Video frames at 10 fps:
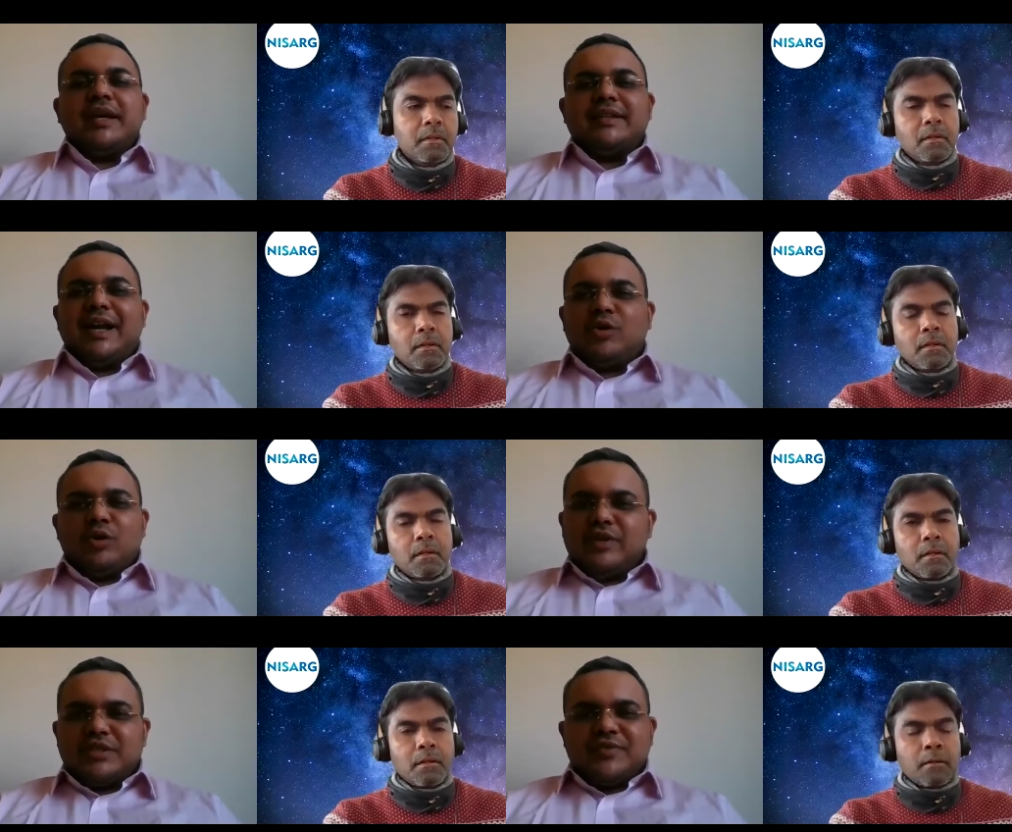Speaker 1: that
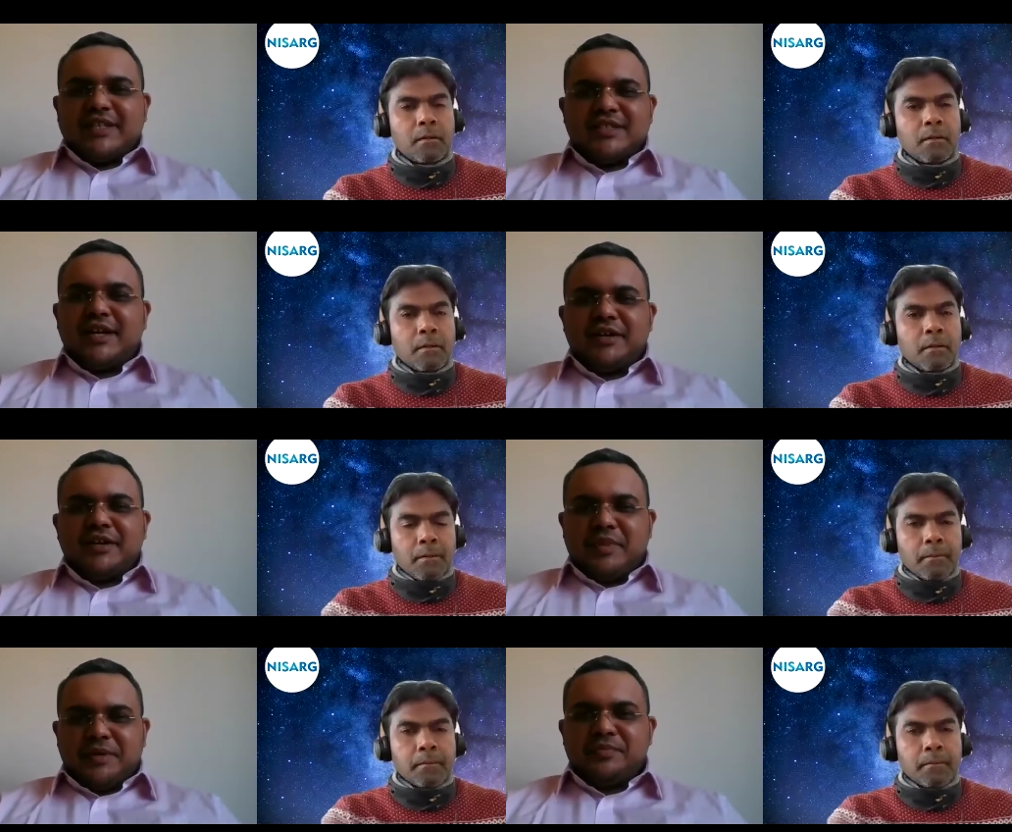always
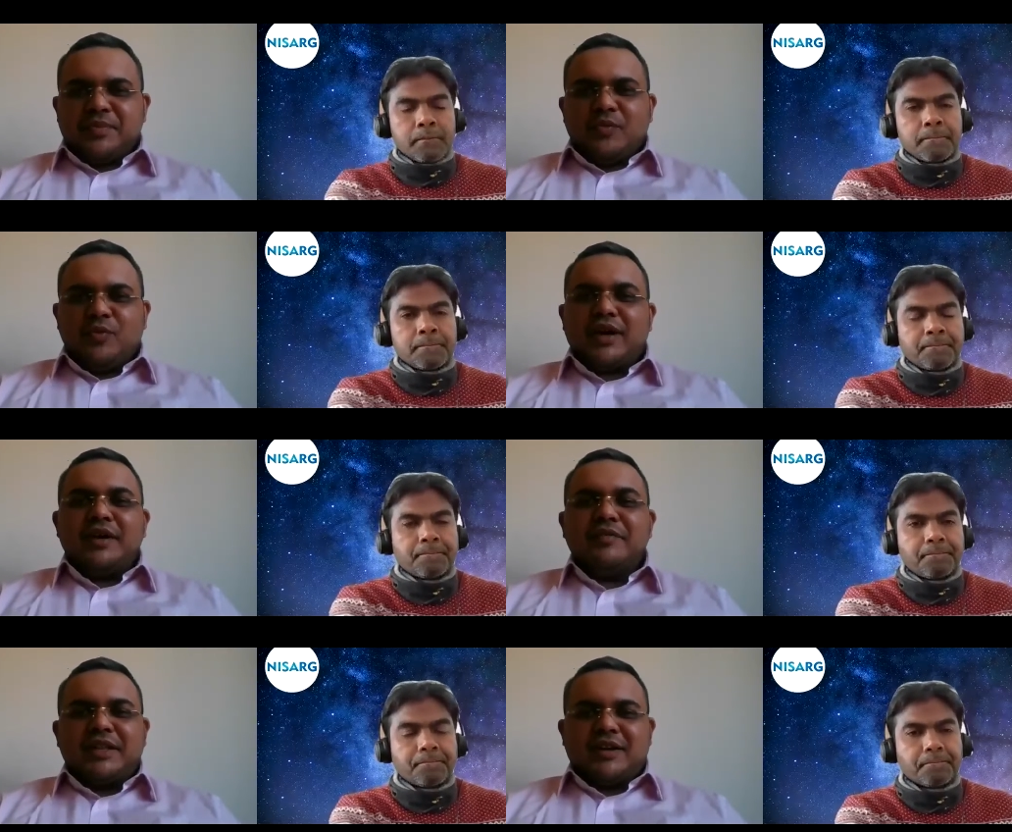fascinated me
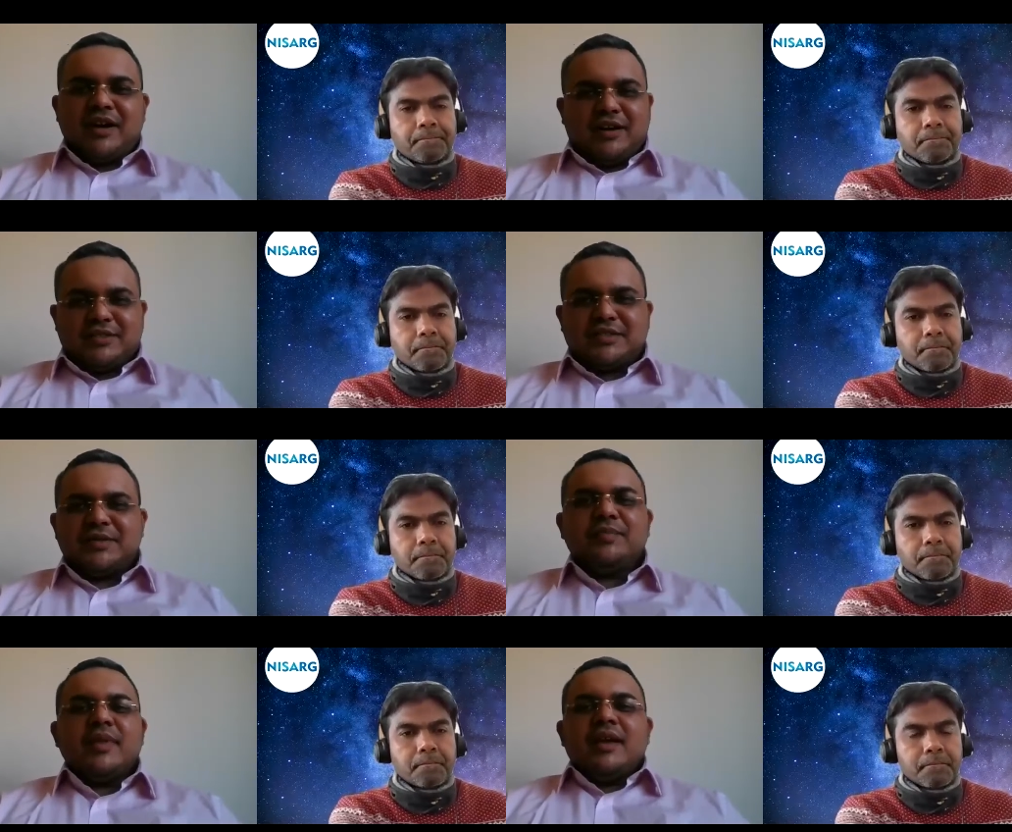working with cars.
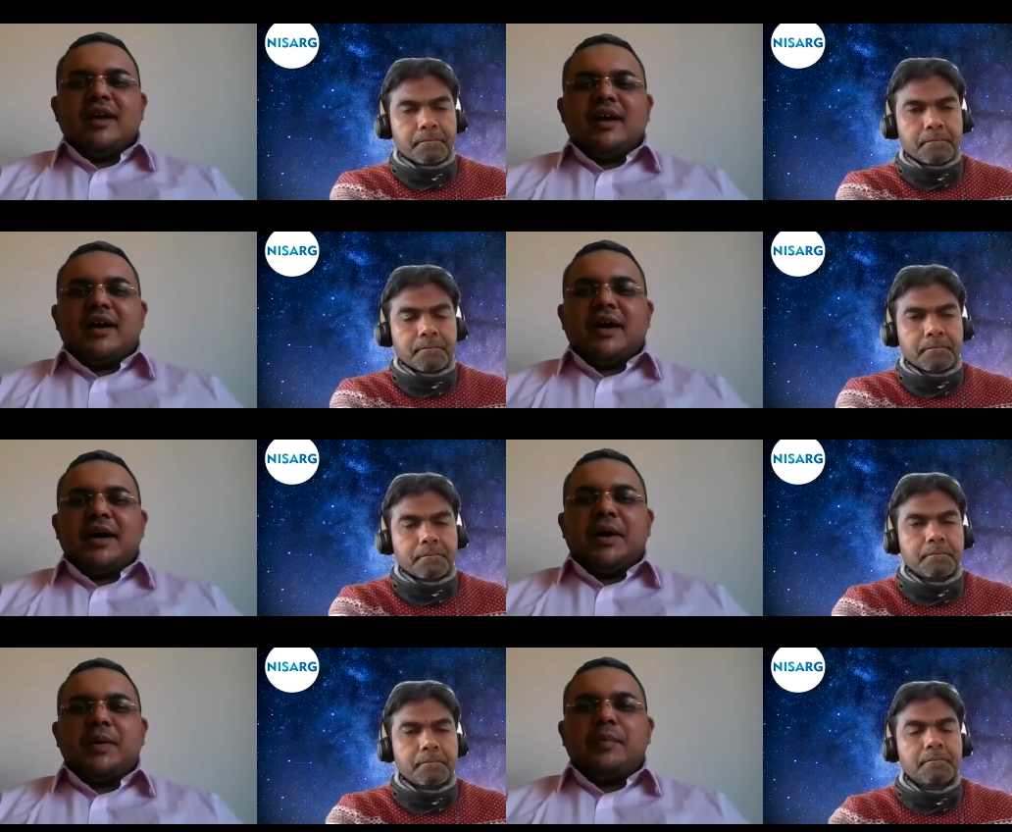
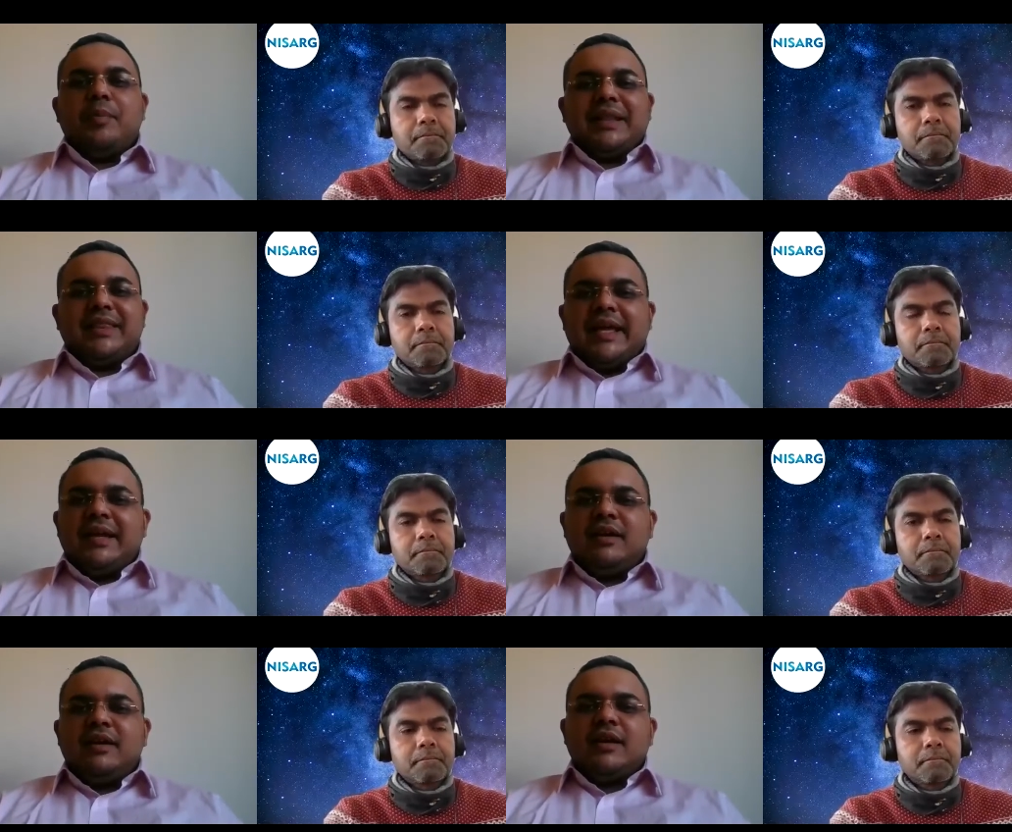Uh, but
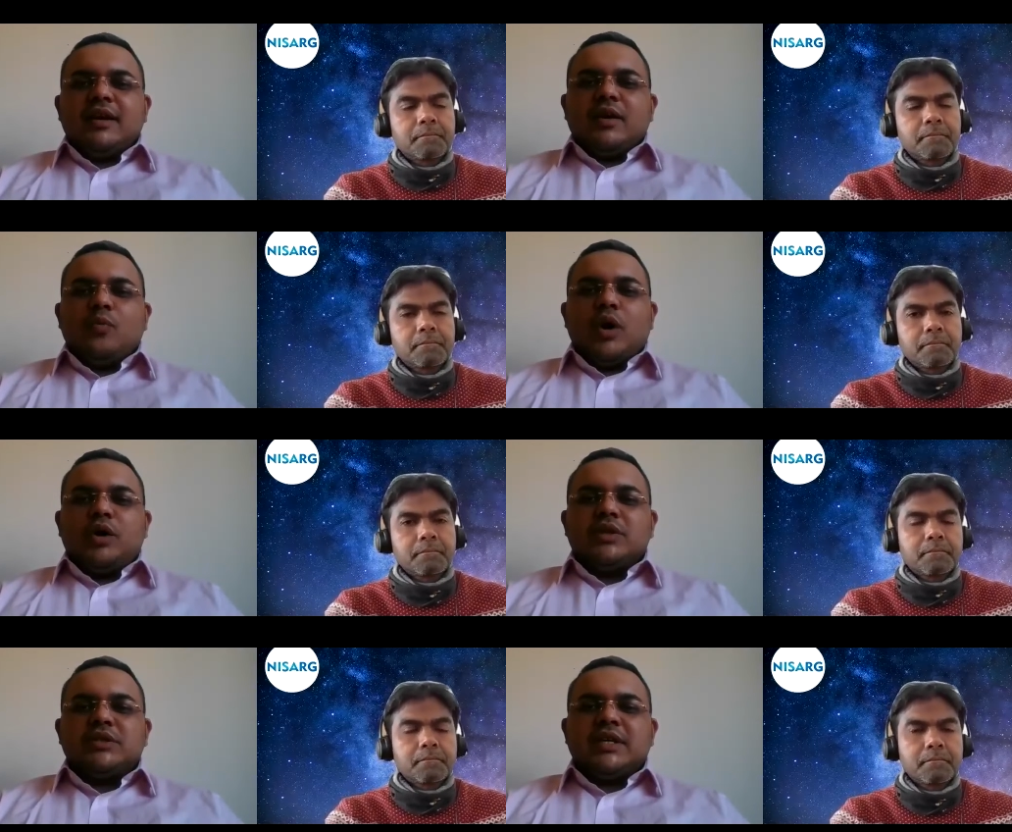then what
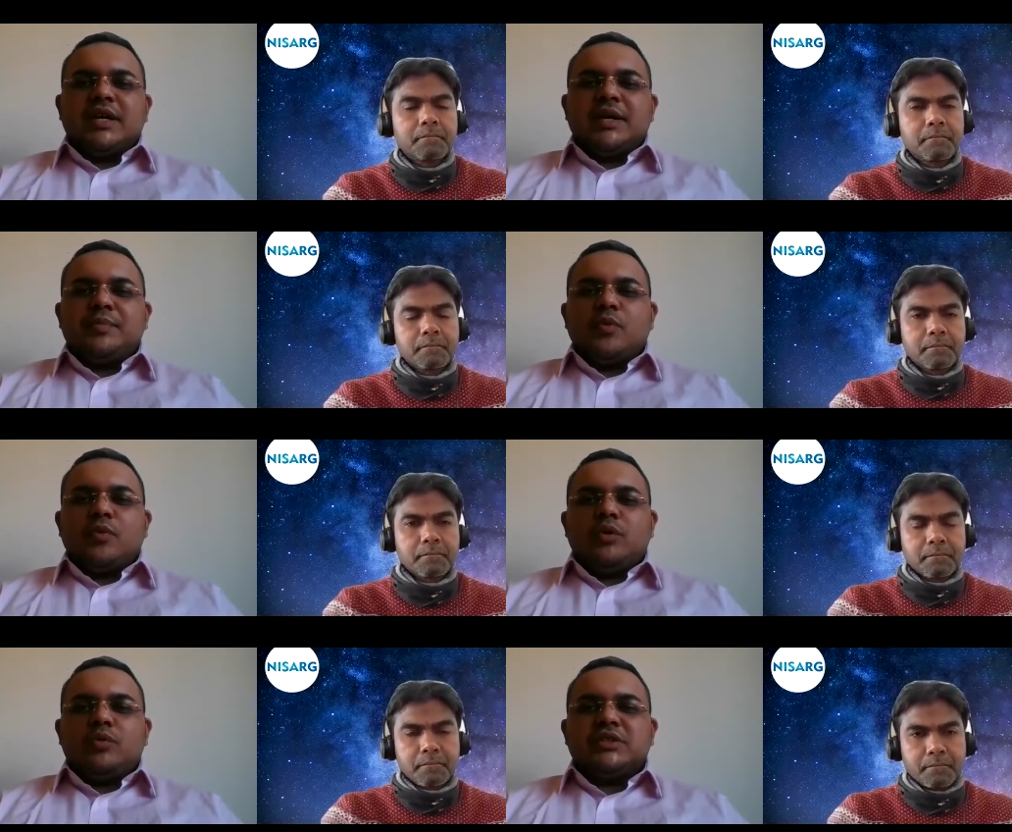was a
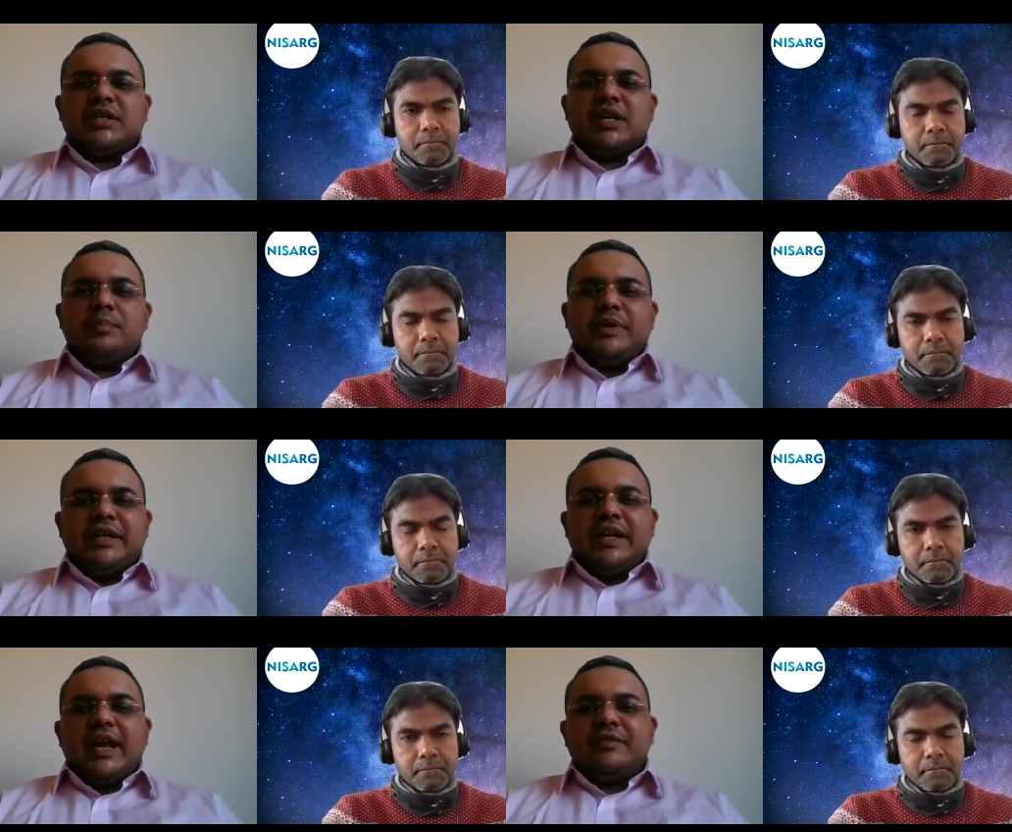what was a
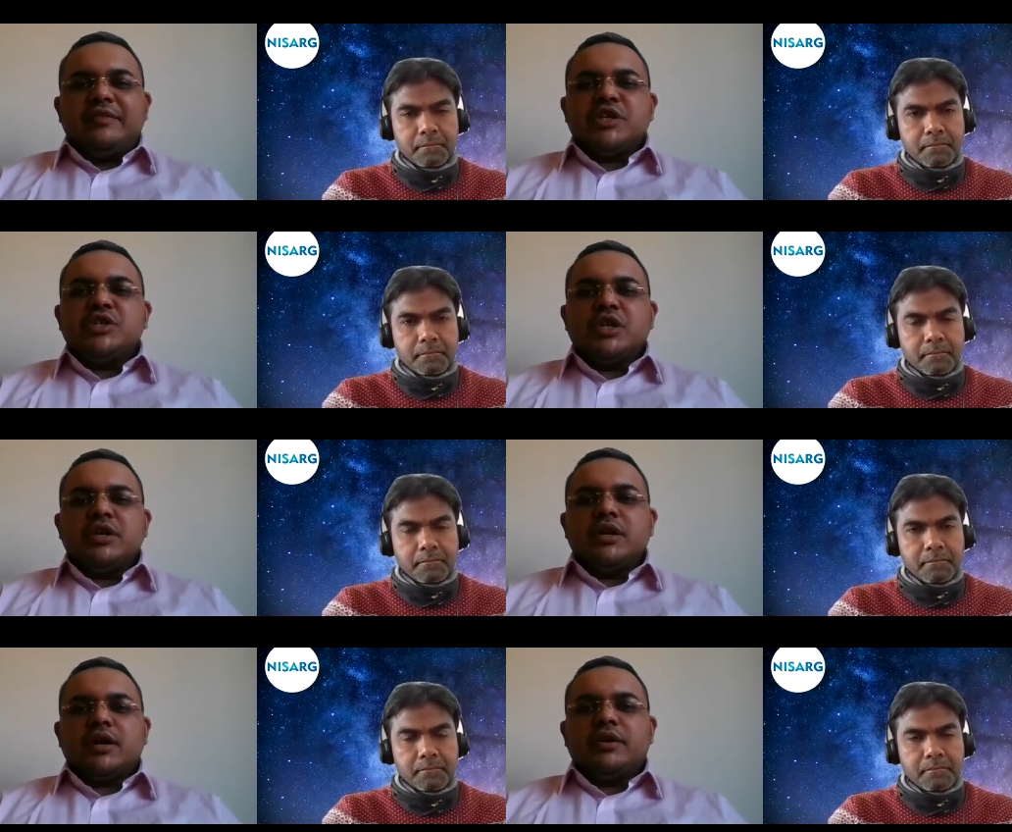completely life
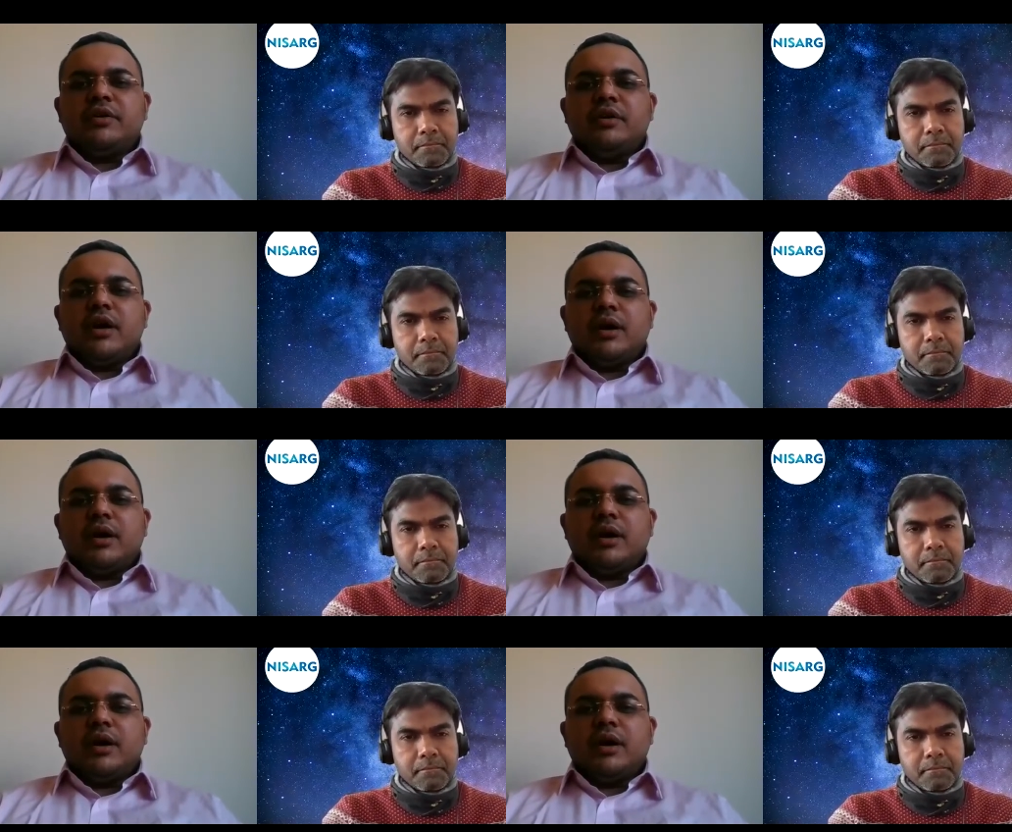changing uh, uh,